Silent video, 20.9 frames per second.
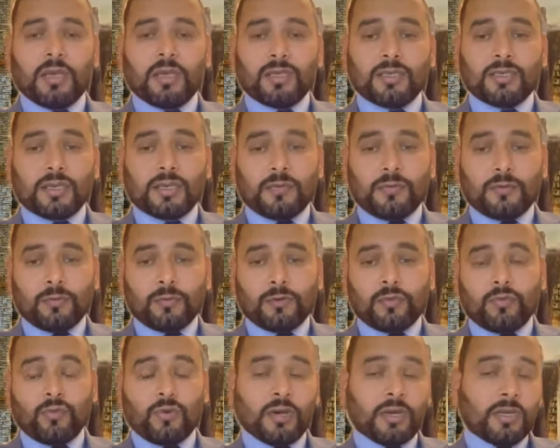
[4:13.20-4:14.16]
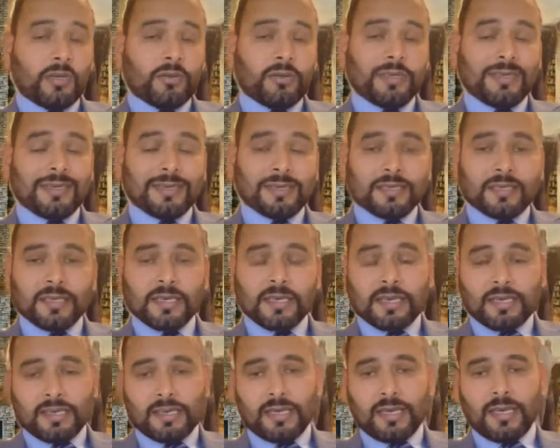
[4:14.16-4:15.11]
travel mode? Why you didn't seek
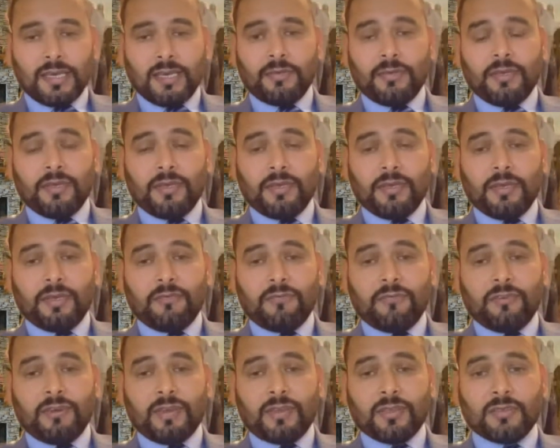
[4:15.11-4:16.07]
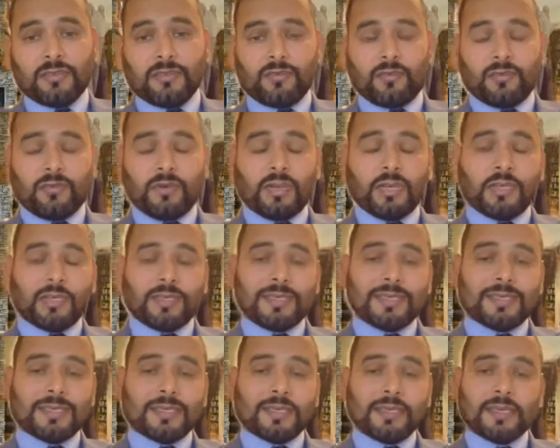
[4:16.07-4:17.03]
asylum in France, or why you
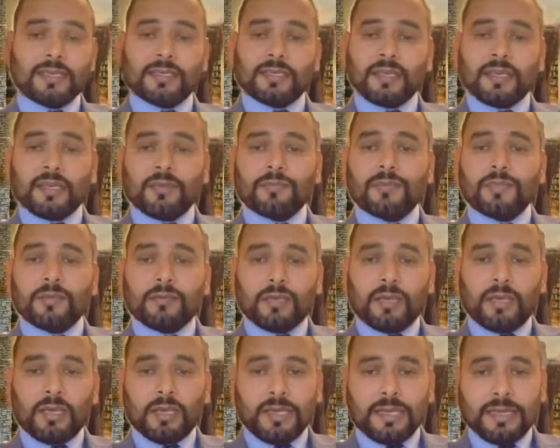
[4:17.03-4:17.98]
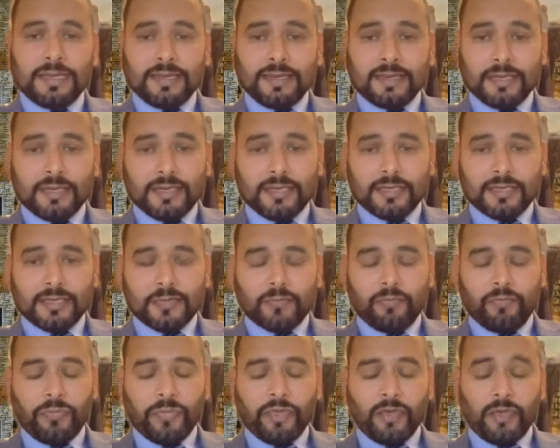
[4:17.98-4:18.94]
didn't seek asylum in Greece?
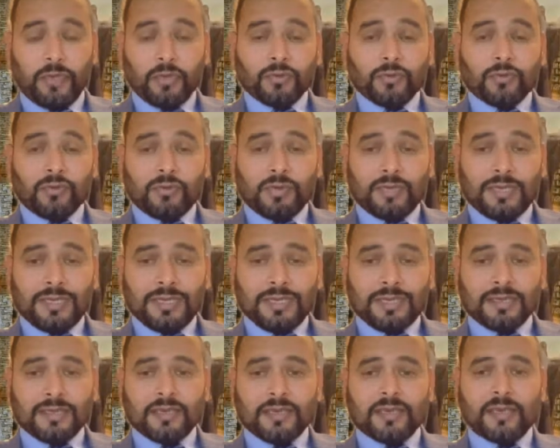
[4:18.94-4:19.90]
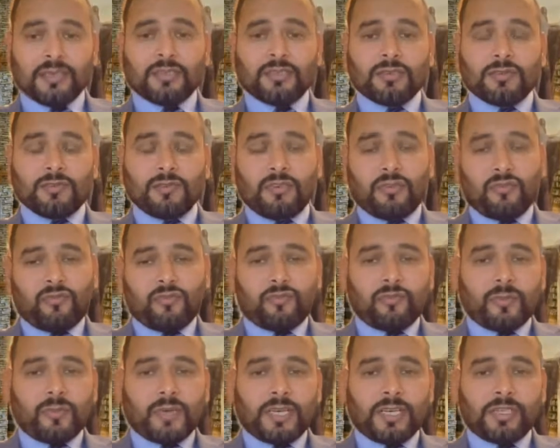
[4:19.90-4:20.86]
So these types of
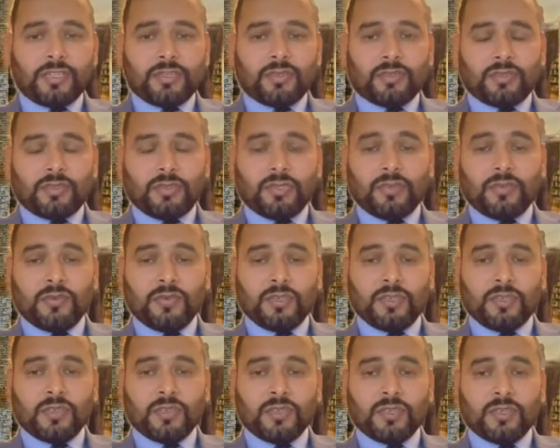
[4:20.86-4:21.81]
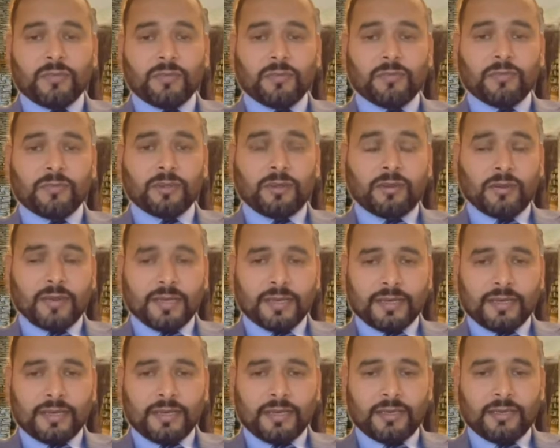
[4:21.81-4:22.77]
information you need to give
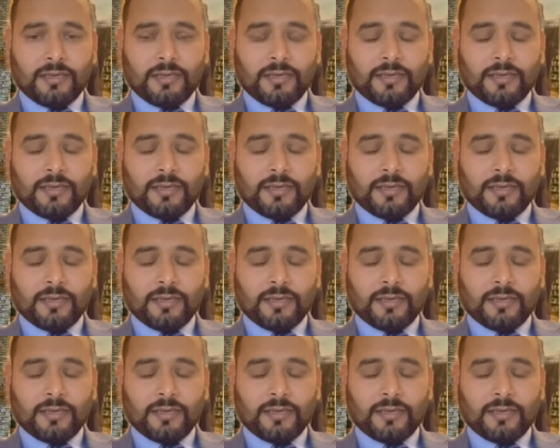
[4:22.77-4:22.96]
correctly.